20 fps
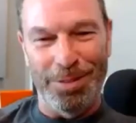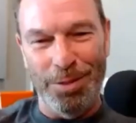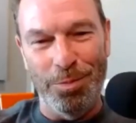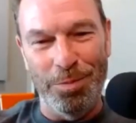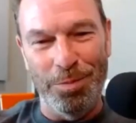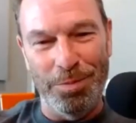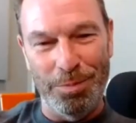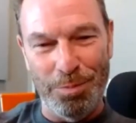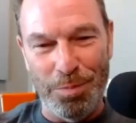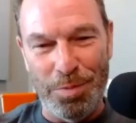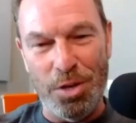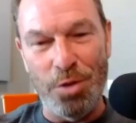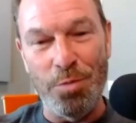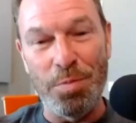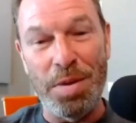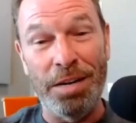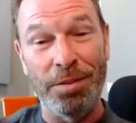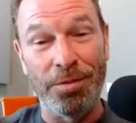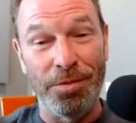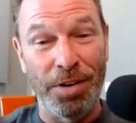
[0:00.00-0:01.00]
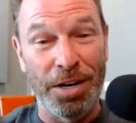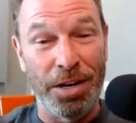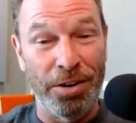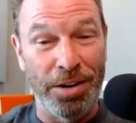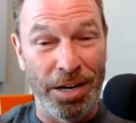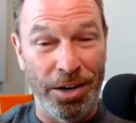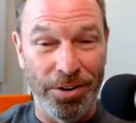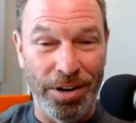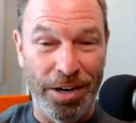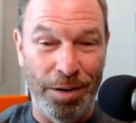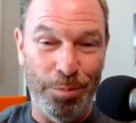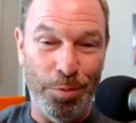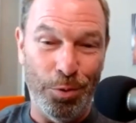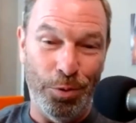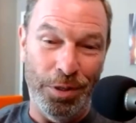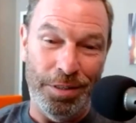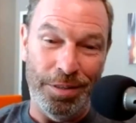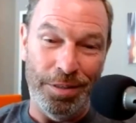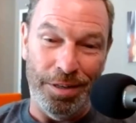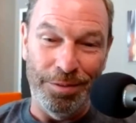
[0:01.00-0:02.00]
you, you oh, made yeah. very great
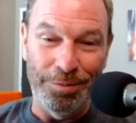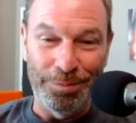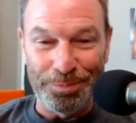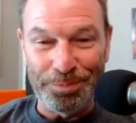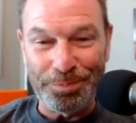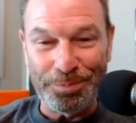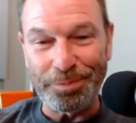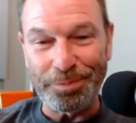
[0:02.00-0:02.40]
points there.